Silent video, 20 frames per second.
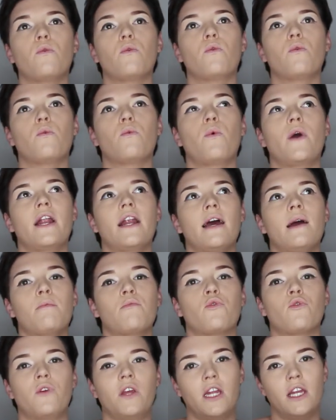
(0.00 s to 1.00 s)
When
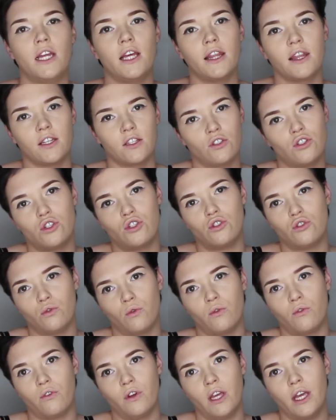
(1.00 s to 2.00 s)
I'm reading this
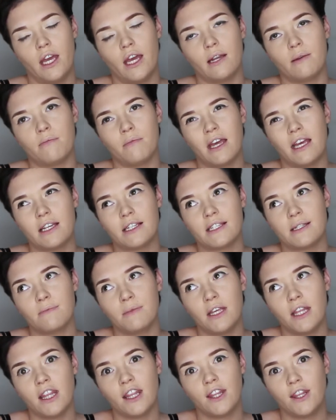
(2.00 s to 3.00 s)
story, it makes
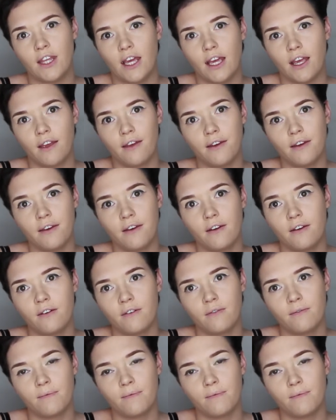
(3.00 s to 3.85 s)
me think...